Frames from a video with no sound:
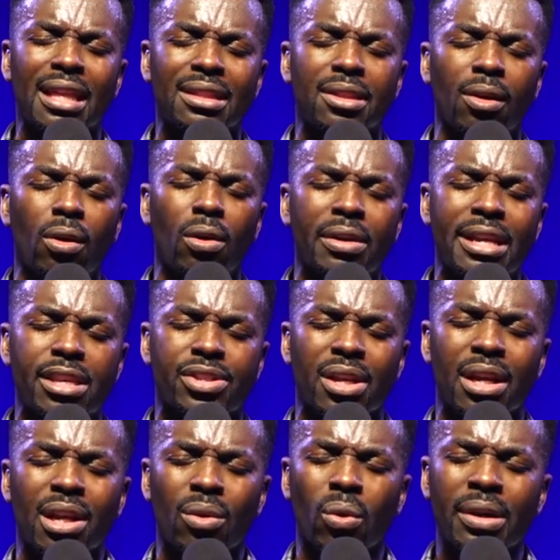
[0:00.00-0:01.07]
that the Lord
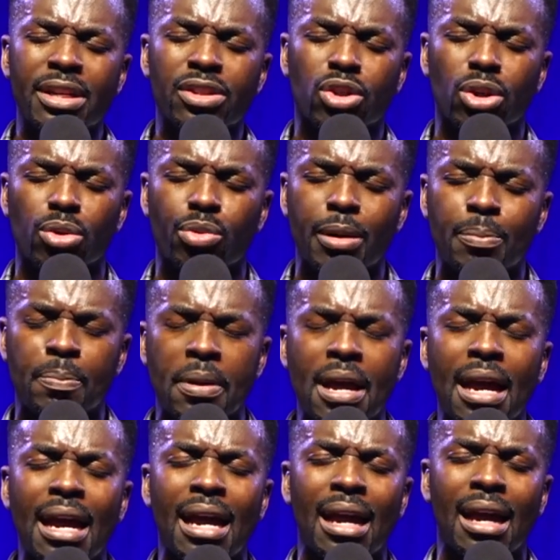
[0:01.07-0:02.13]
is wanting to
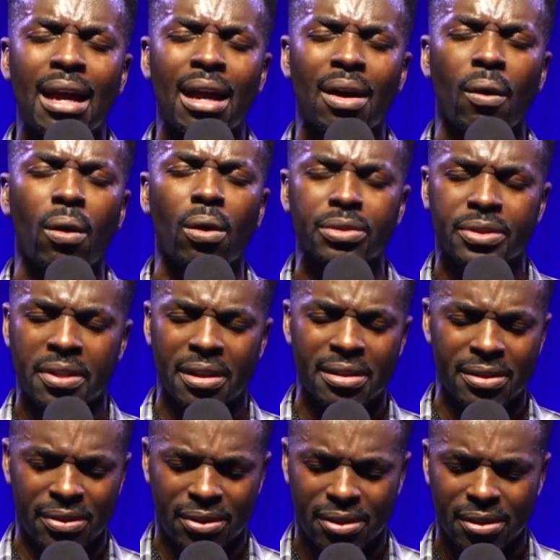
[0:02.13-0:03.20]
repair
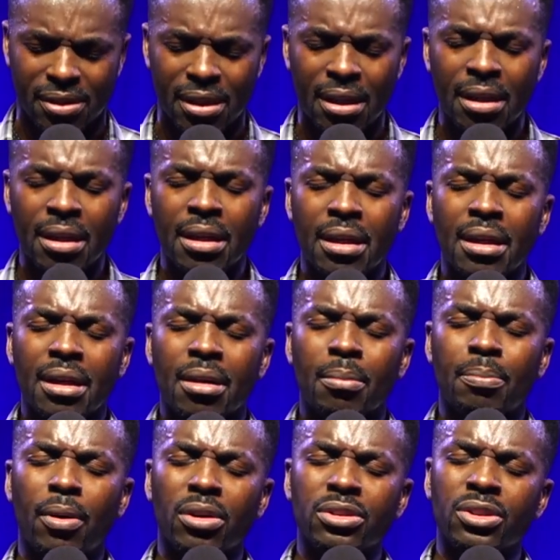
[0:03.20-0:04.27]
altars.
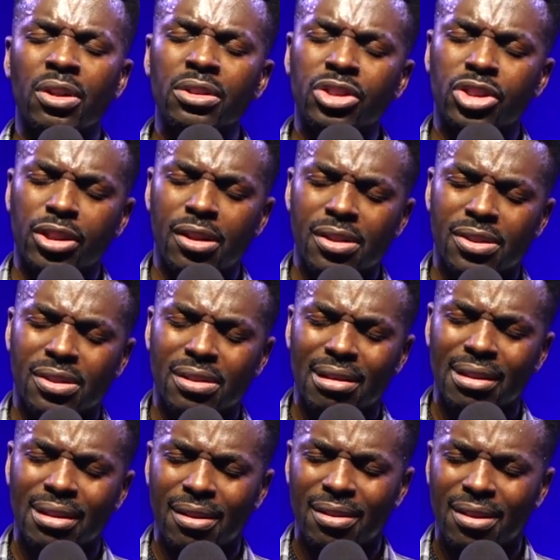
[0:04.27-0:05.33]
But not
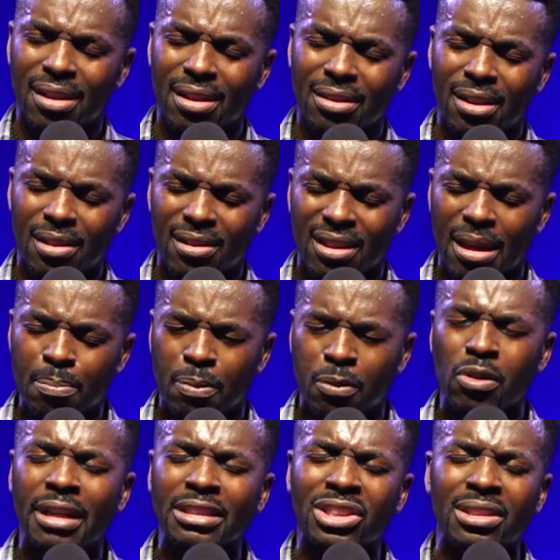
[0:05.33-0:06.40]
just the, the, the, the,
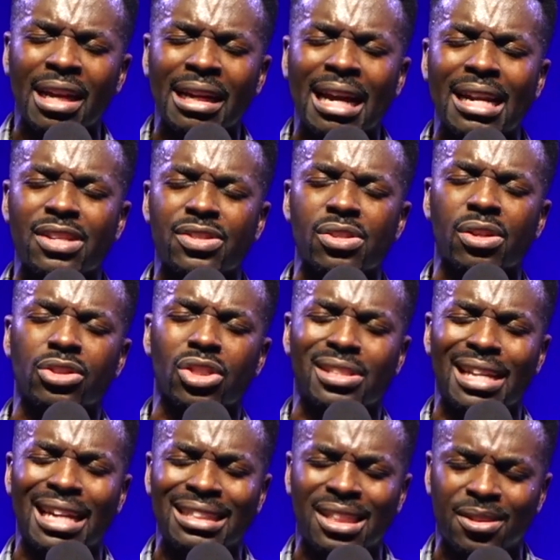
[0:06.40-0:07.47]
impression I get is not just
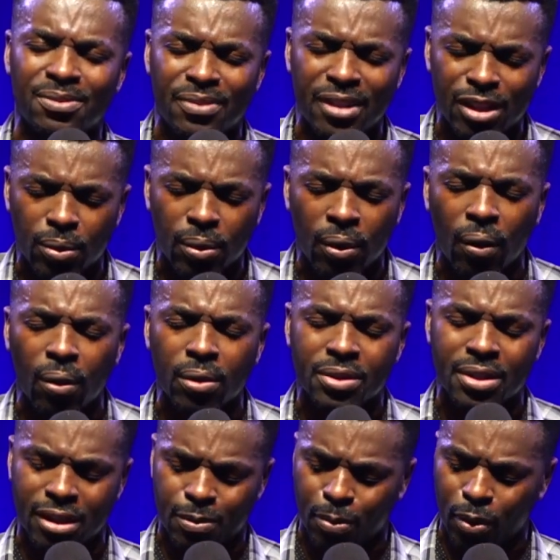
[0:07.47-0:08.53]
individual
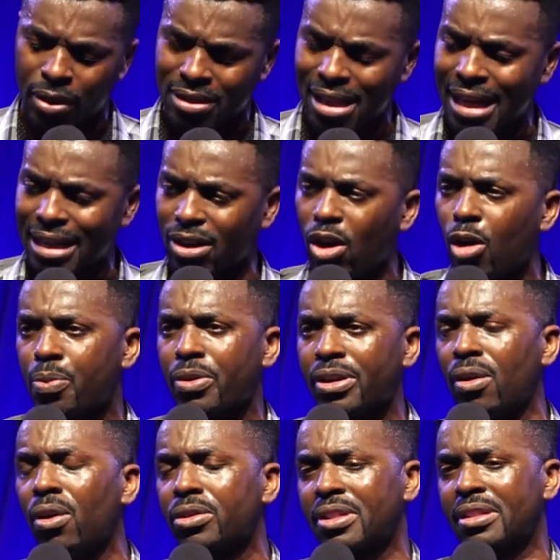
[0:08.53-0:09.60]
altars, but it's like corporate
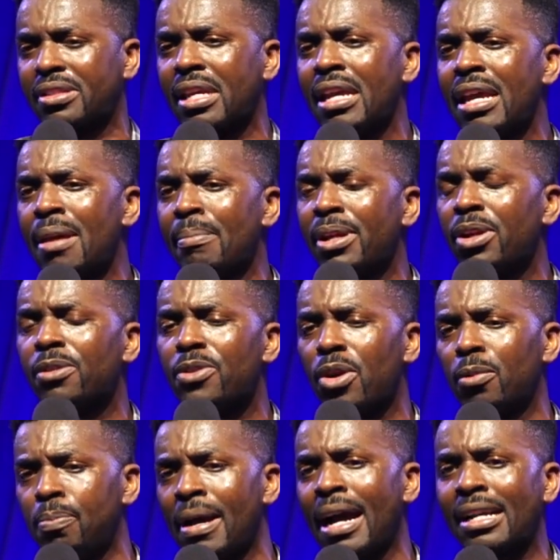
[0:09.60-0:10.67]
altars. Many of you
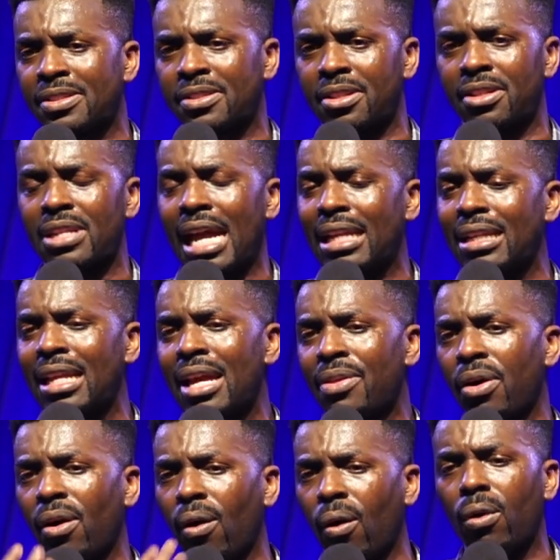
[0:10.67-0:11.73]
are pastors, and
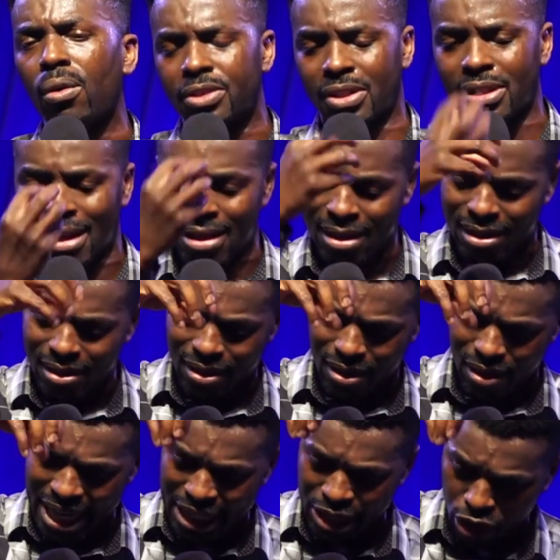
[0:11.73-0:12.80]
the altar
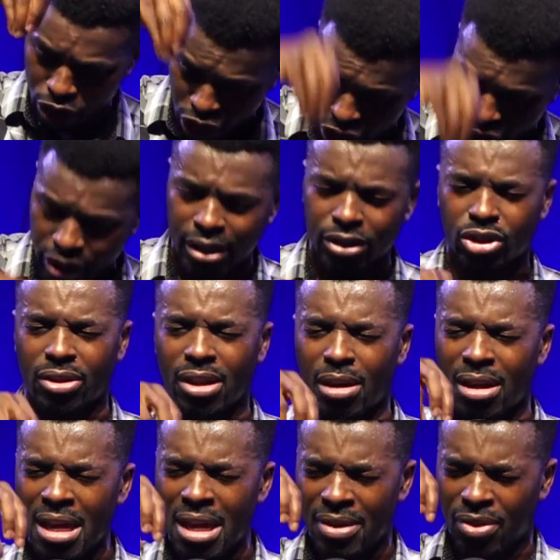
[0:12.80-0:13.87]
in your church,
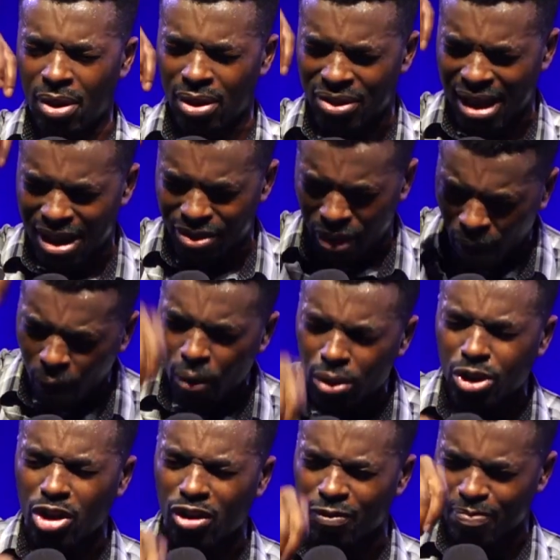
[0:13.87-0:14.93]
the, the, the, the
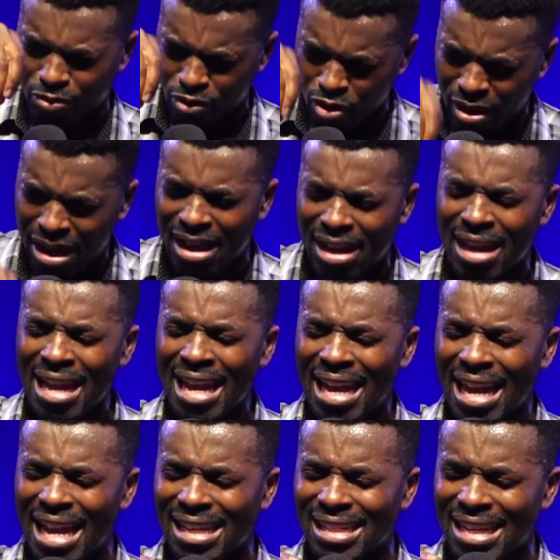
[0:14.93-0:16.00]
altar of prayer,
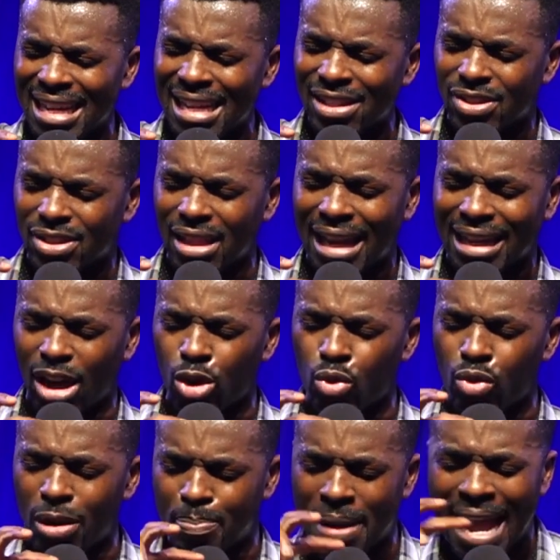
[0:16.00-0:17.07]
it needs like a
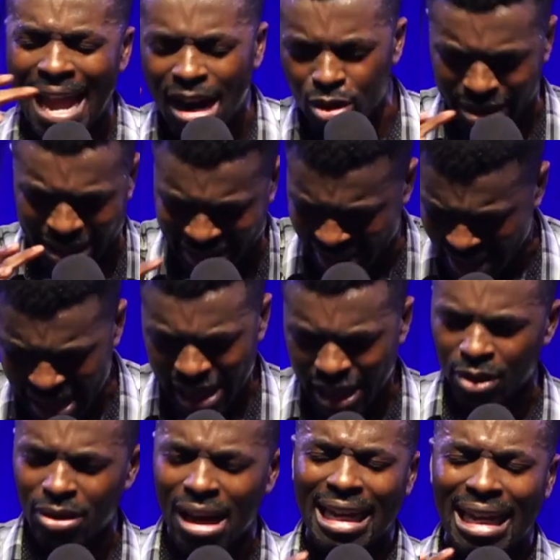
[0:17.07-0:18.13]
repairing. You
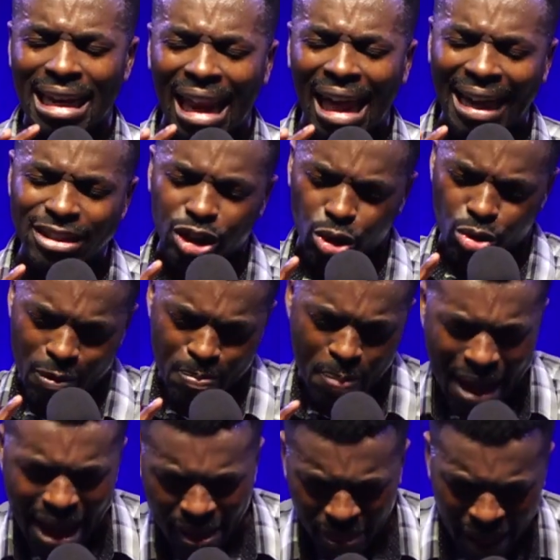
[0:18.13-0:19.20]
know, like Elijah
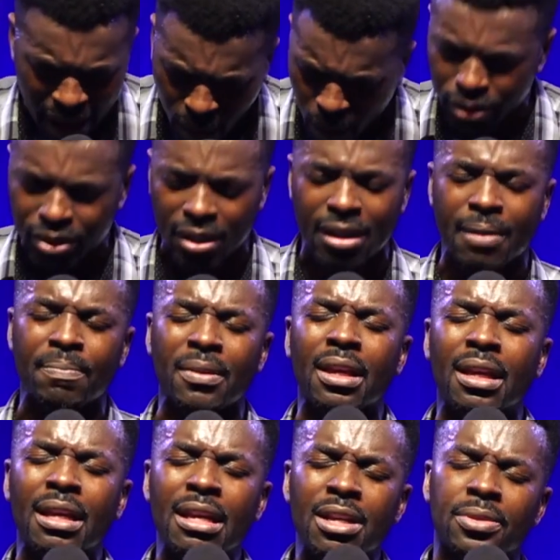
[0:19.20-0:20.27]
repaired that altar.
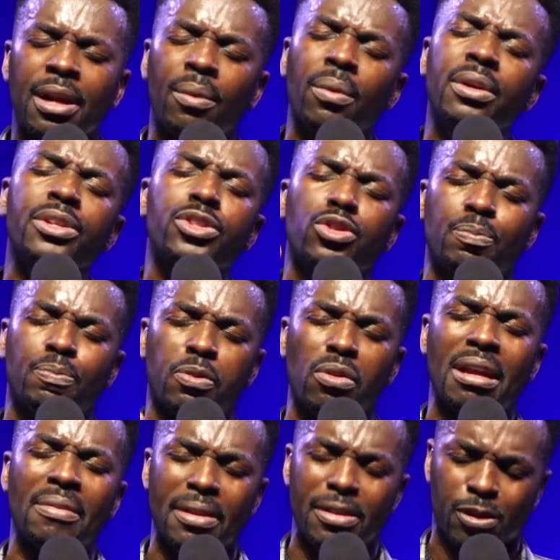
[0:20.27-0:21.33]
So I want us to
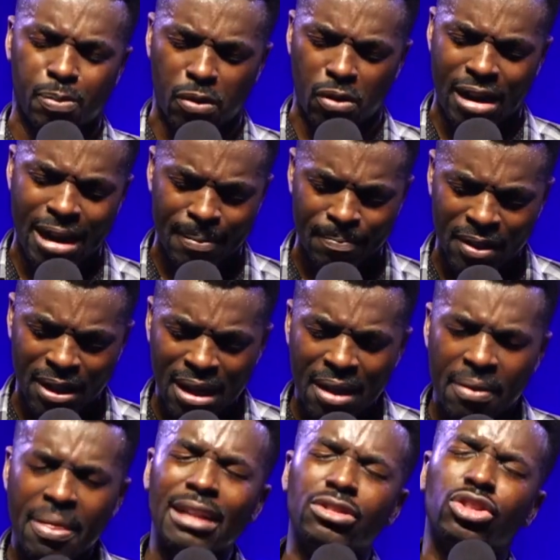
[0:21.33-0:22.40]
pray this prayer
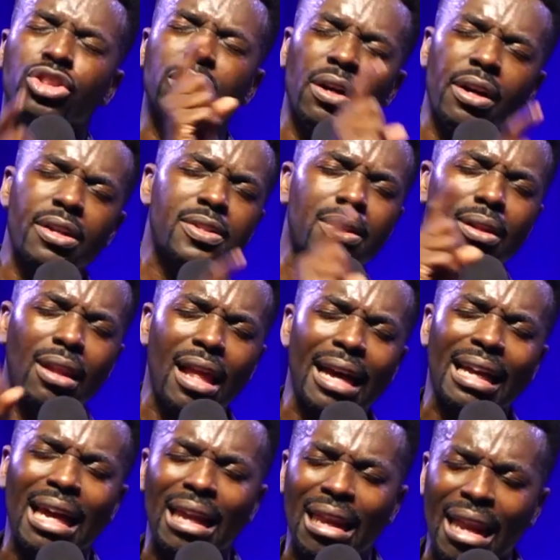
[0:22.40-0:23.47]
that just
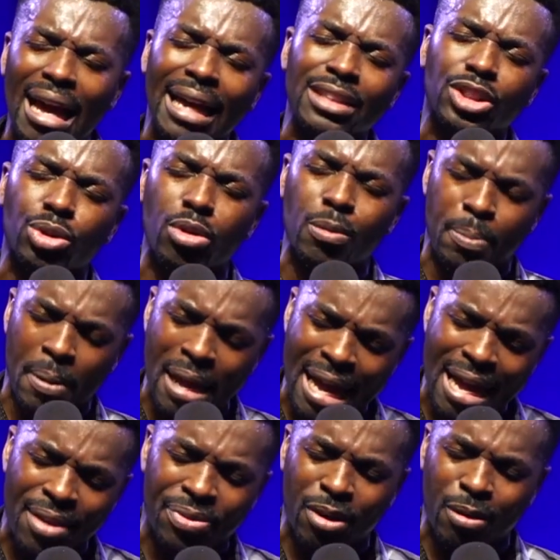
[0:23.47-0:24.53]
like Elijah
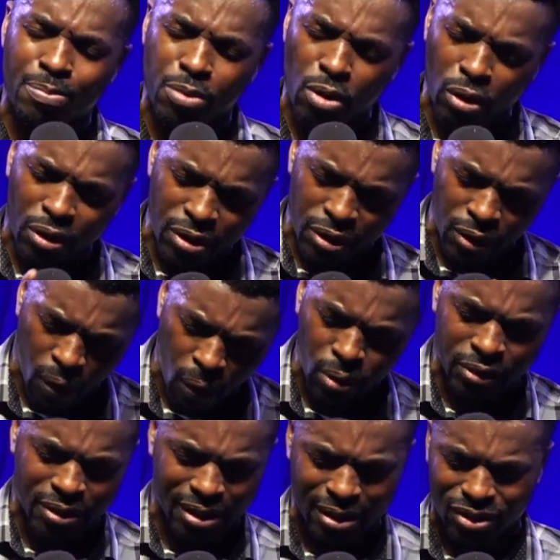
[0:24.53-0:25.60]
repaired the broken
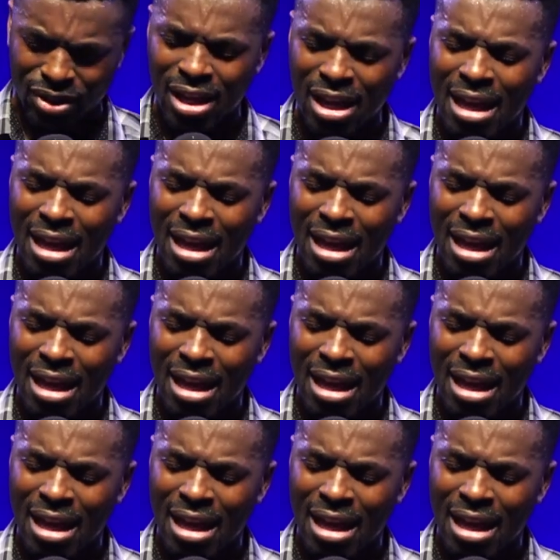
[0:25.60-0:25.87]
altars,